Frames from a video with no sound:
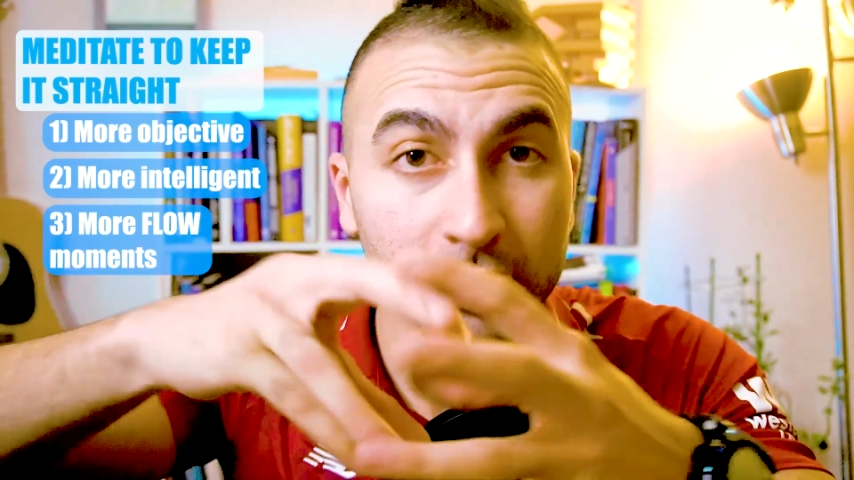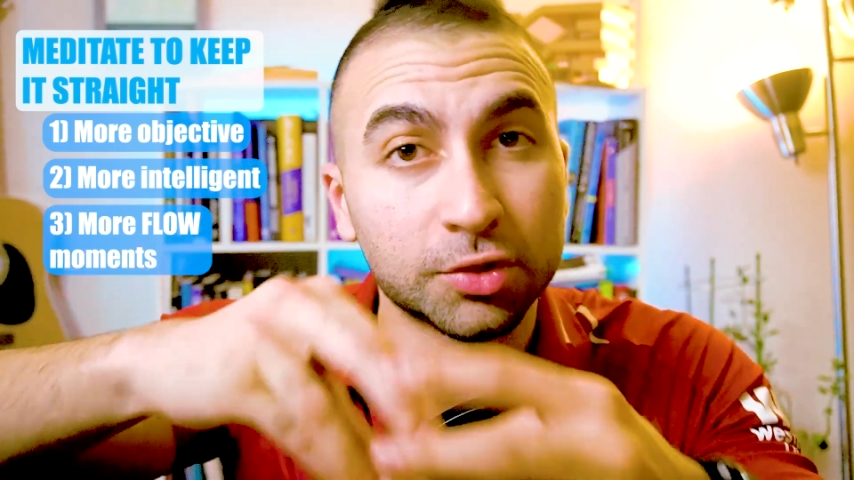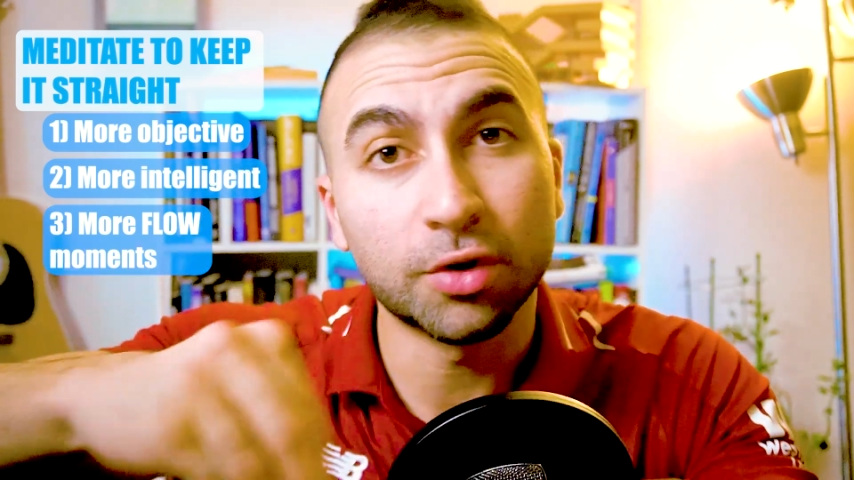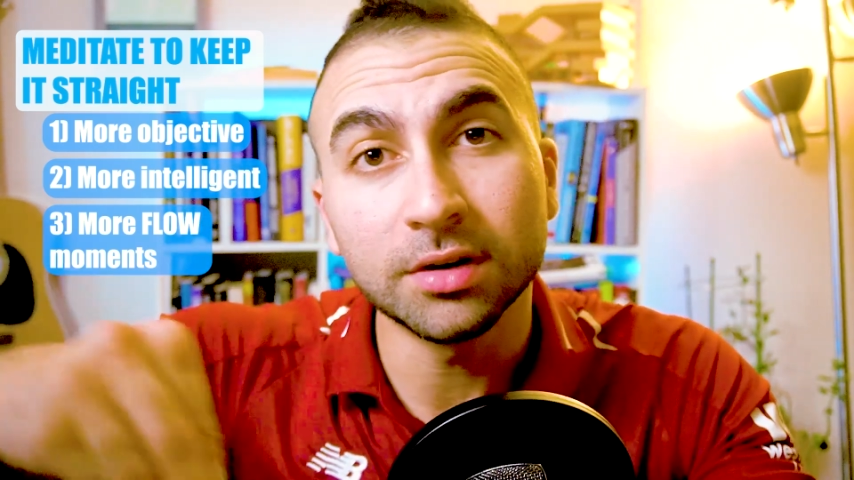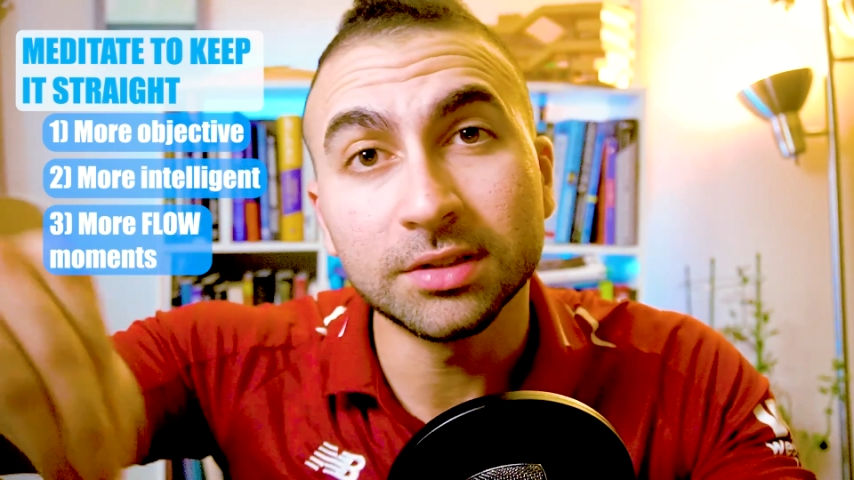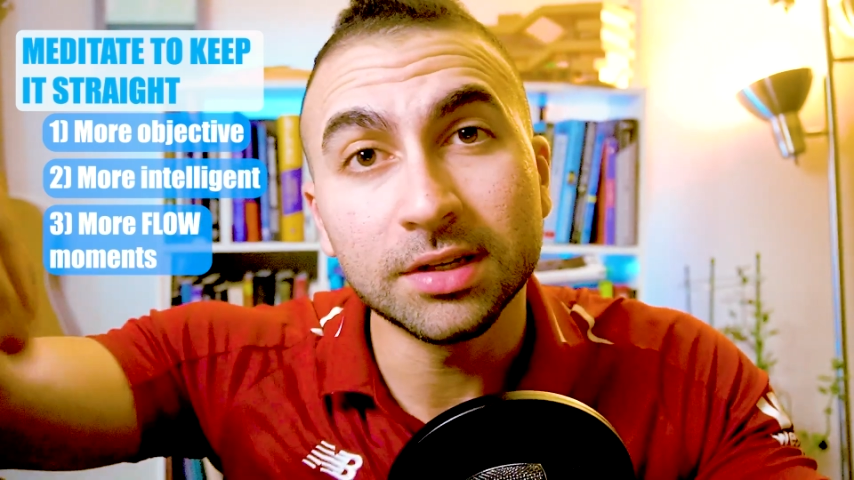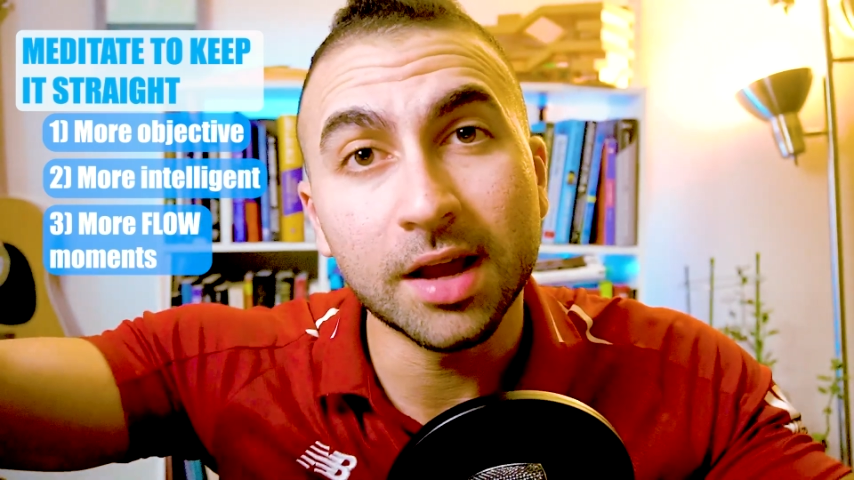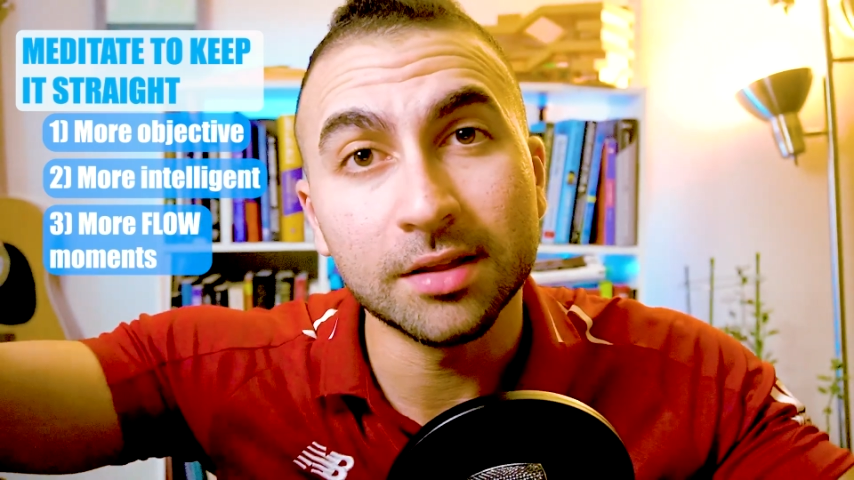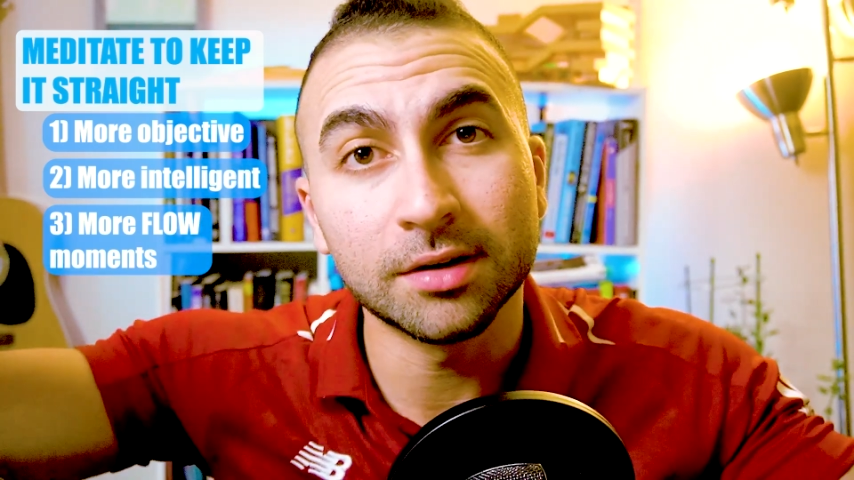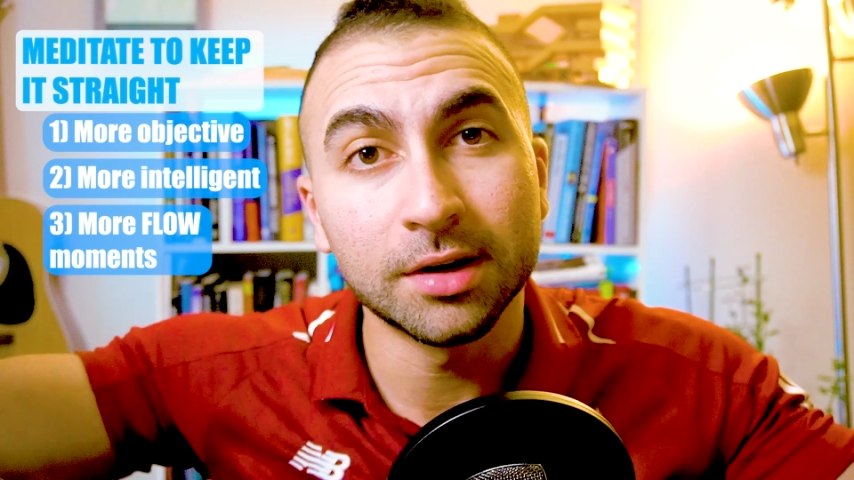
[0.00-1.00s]
strung
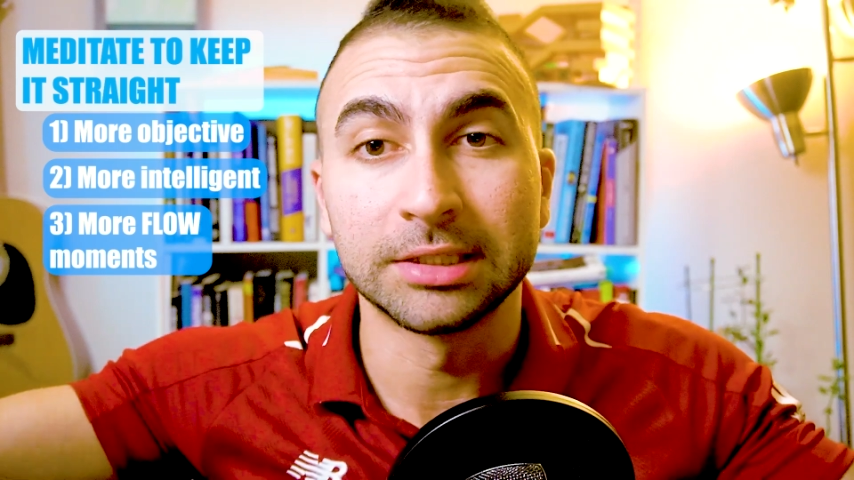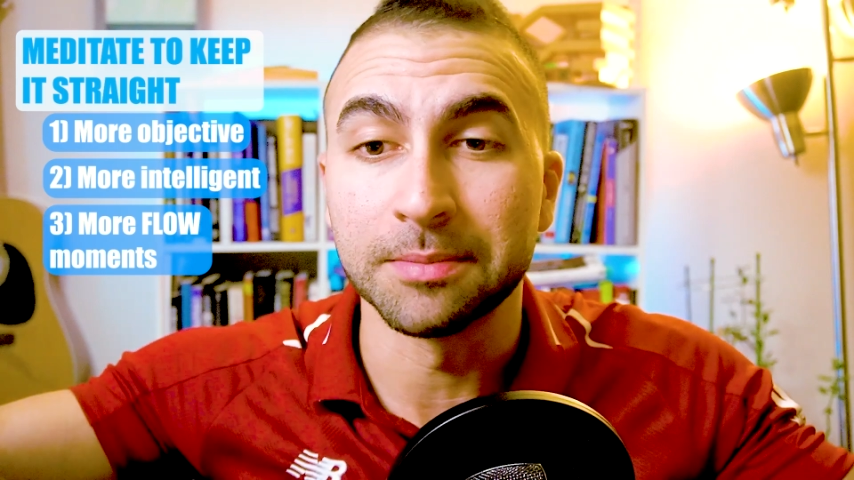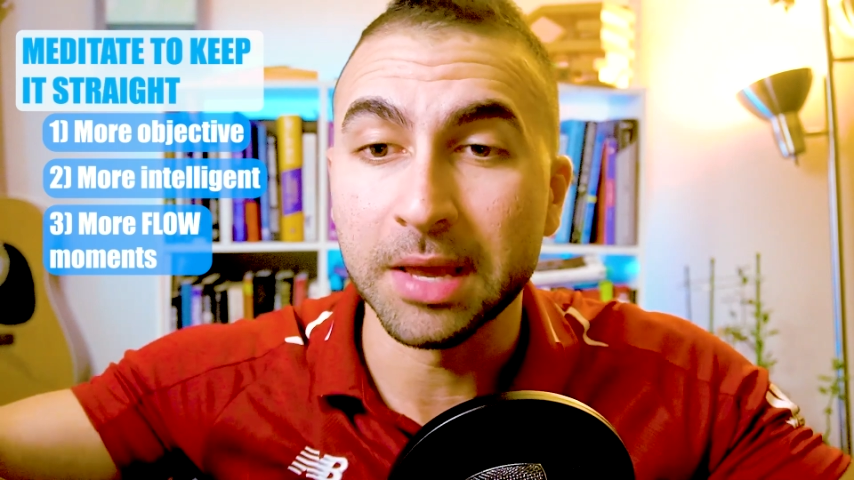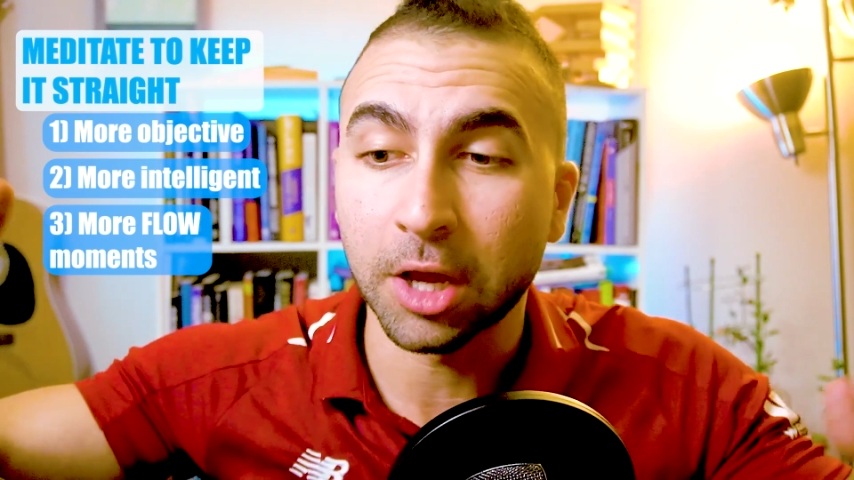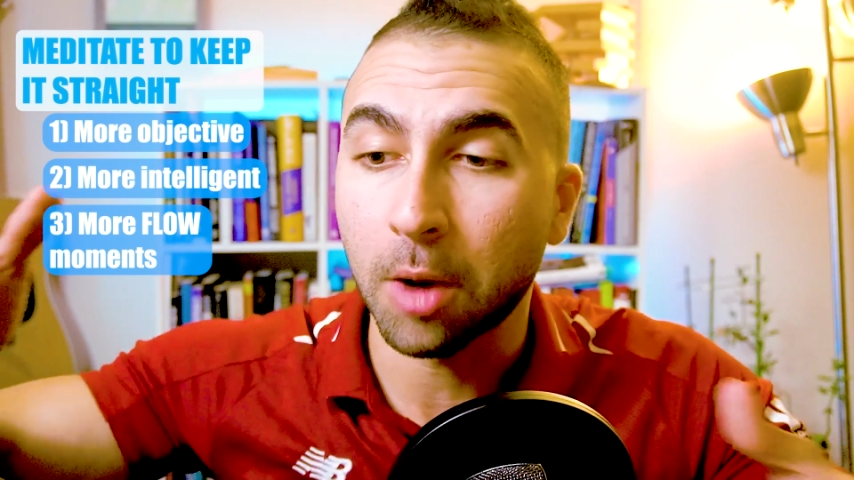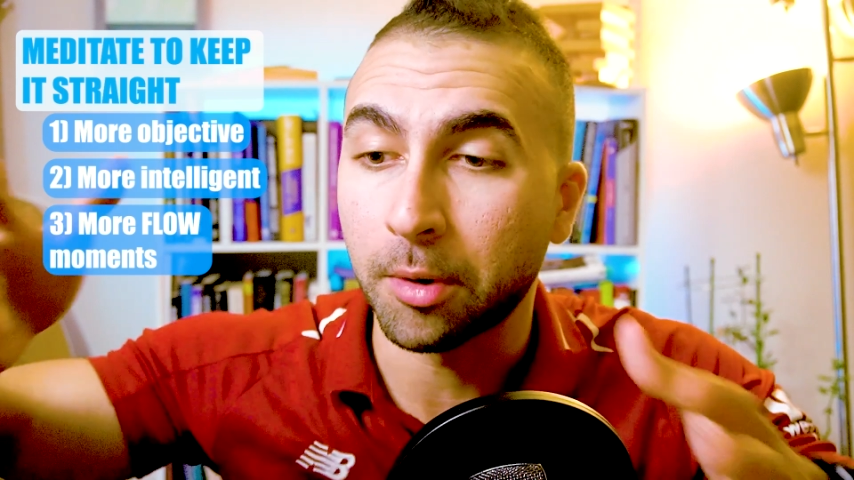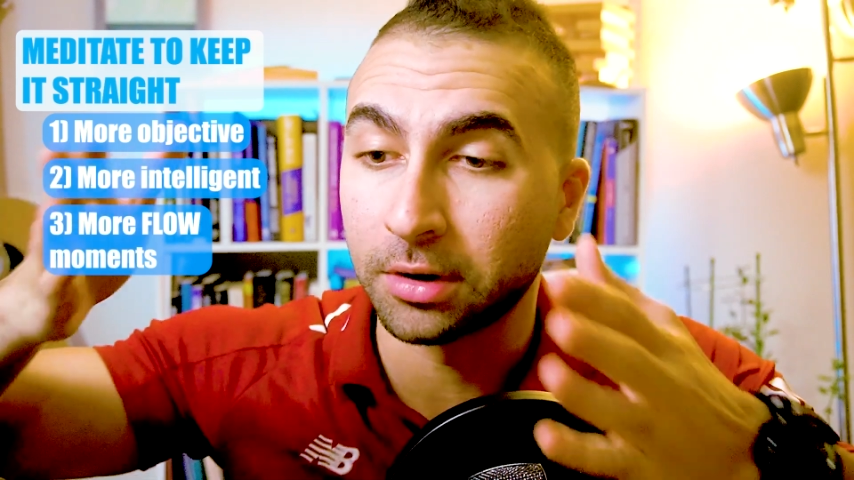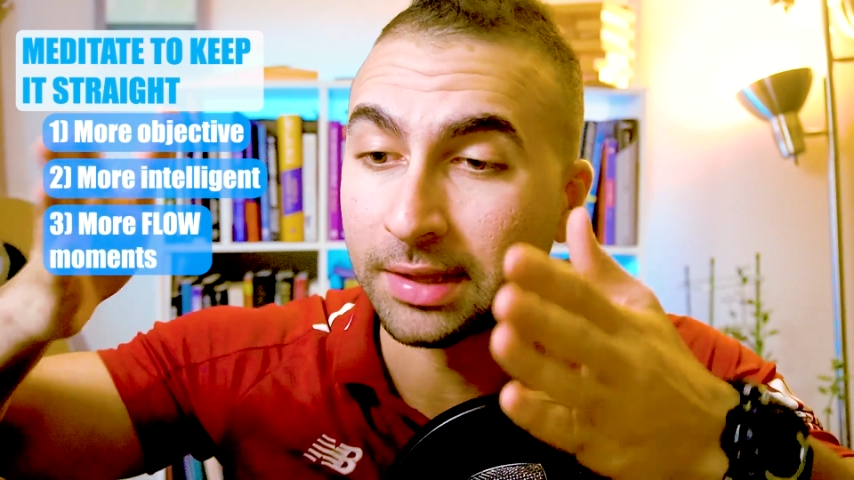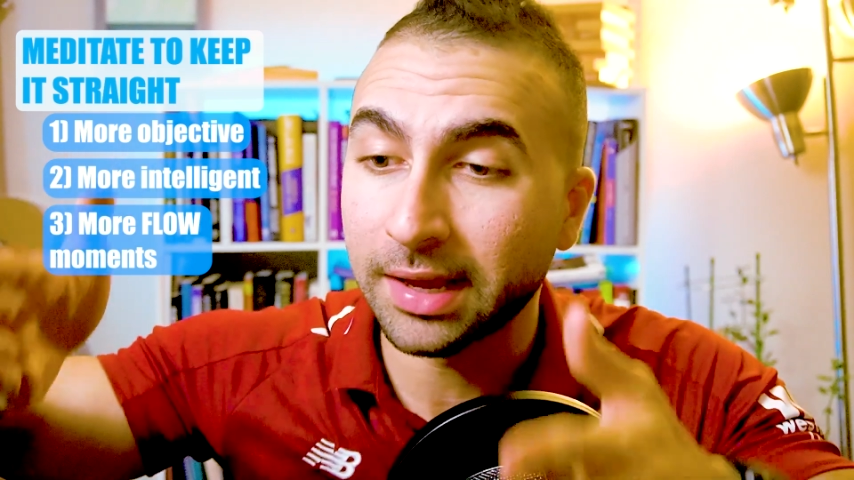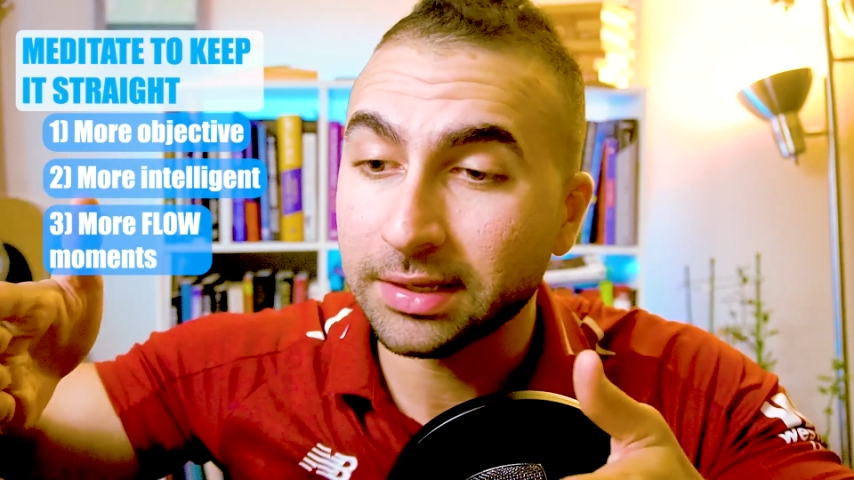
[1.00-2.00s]
together to make up our
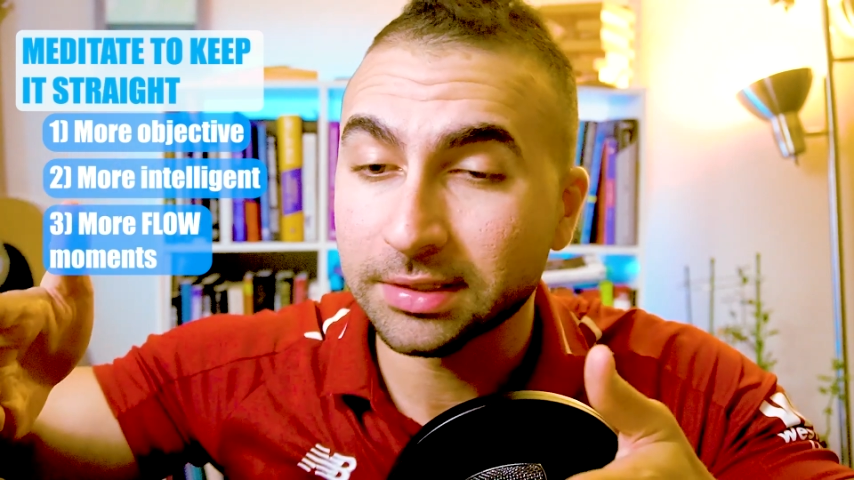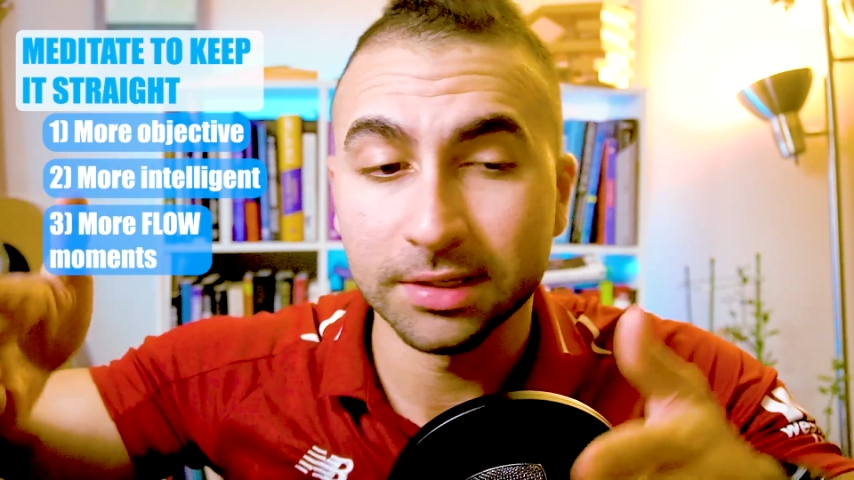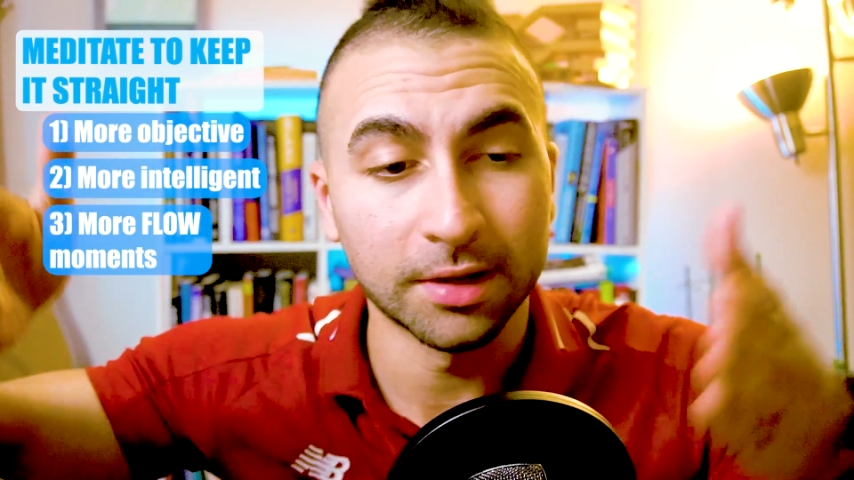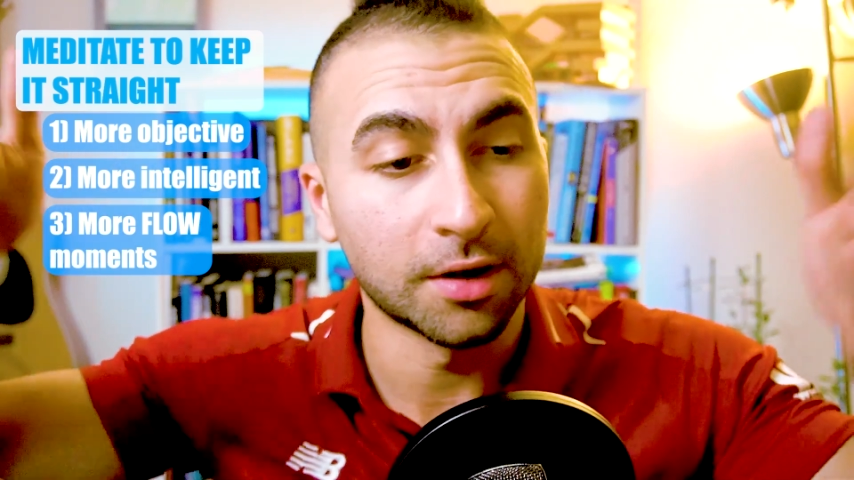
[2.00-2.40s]
days,